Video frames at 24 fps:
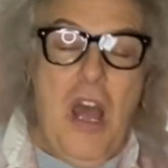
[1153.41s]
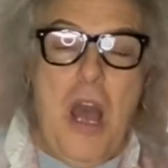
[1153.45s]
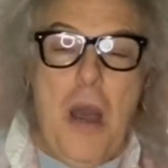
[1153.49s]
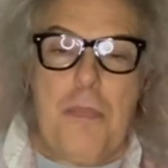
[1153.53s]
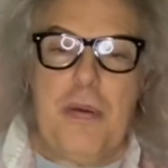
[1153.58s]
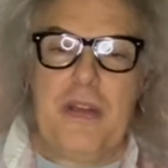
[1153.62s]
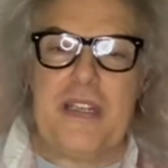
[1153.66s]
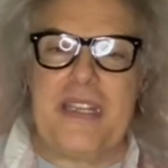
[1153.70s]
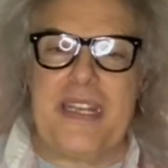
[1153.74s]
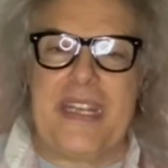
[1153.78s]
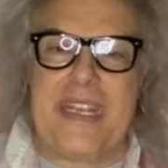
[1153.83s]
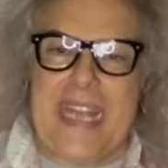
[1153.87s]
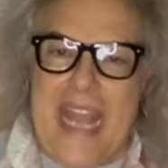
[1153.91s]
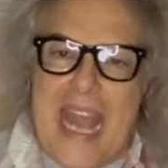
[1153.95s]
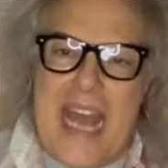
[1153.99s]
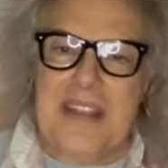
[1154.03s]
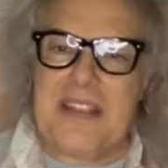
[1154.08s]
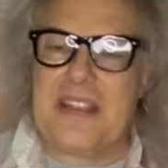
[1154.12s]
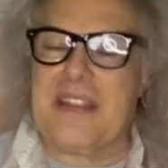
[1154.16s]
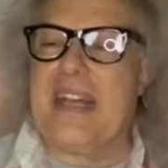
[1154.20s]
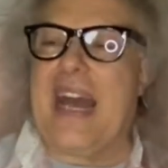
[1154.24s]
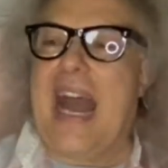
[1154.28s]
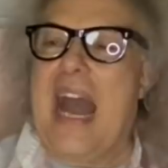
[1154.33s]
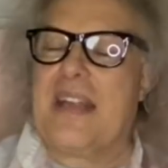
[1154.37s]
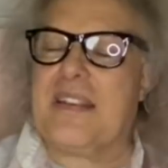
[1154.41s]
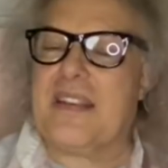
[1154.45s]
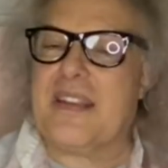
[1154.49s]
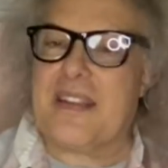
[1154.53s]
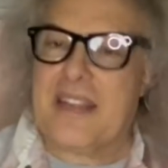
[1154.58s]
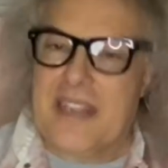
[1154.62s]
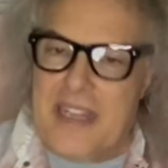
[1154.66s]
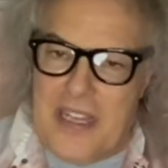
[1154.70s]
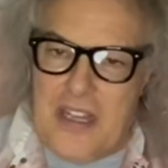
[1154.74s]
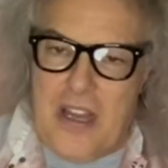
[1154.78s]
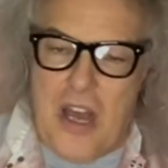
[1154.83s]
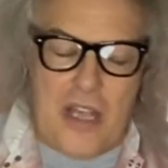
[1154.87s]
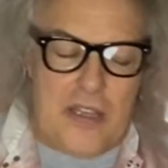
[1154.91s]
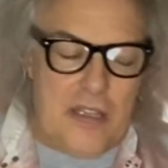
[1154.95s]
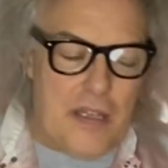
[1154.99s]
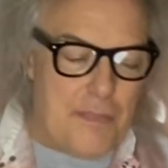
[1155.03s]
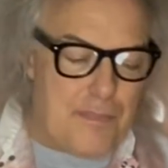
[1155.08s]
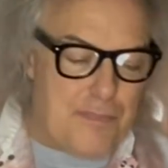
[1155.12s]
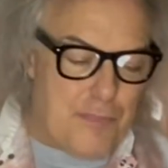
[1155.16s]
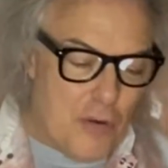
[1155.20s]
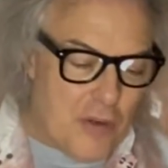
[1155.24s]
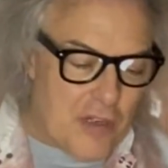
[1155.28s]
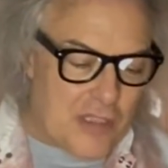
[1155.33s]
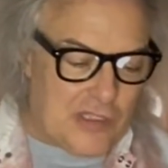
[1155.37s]
But get that thing on the
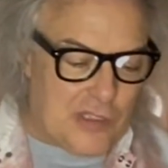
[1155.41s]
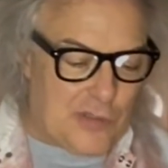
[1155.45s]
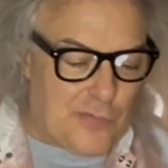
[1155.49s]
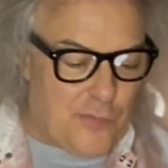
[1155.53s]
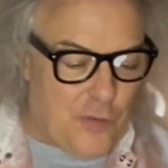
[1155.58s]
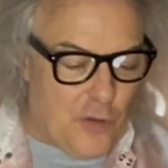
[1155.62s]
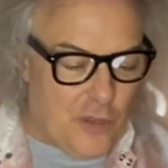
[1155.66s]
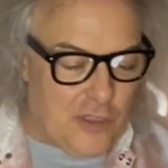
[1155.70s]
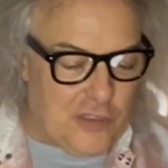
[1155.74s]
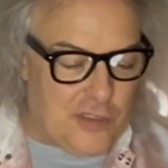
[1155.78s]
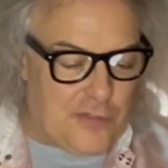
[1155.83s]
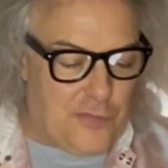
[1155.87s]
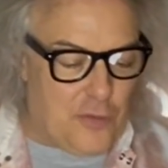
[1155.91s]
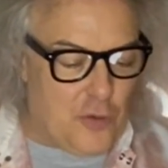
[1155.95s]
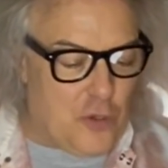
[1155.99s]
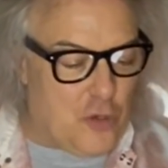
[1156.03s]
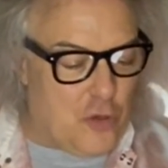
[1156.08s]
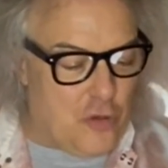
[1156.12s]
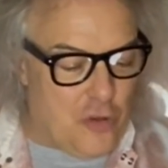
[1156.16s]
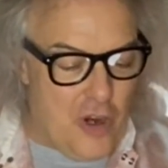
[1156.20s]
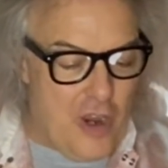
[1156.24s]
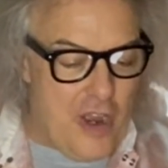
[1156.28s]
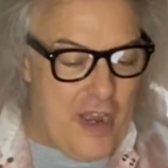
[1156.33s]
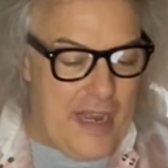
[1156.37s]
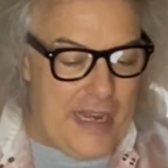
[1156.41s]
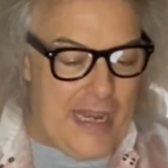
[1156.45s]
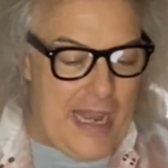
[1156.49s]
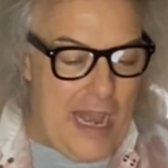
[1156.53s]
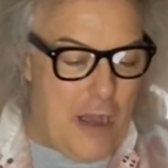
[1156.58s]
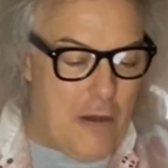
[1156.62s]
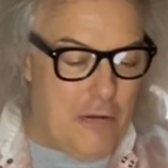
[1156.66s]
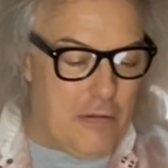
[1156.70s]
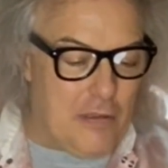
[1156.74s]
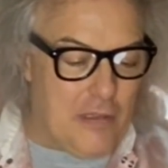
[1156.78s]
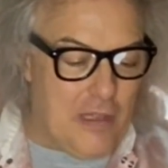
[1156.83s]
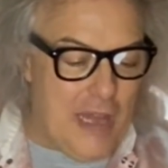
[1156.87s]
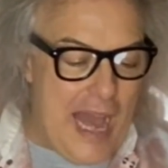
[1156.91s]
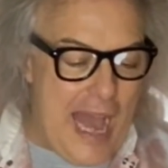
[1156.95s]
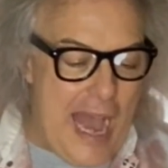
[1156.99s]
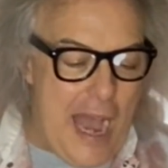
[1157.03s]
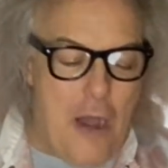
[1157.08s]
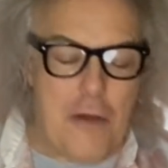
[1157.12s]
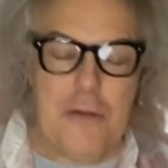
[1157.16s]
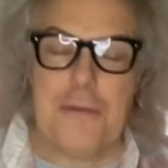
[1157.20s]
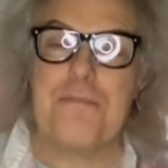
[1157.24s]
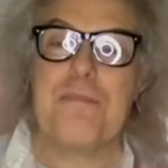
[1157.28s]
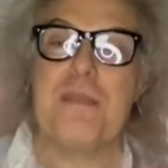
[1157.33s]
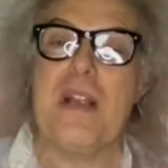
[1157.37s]
books first for crying out
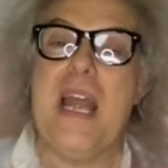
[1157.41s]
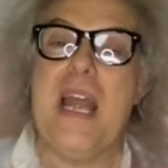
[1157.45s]
loud.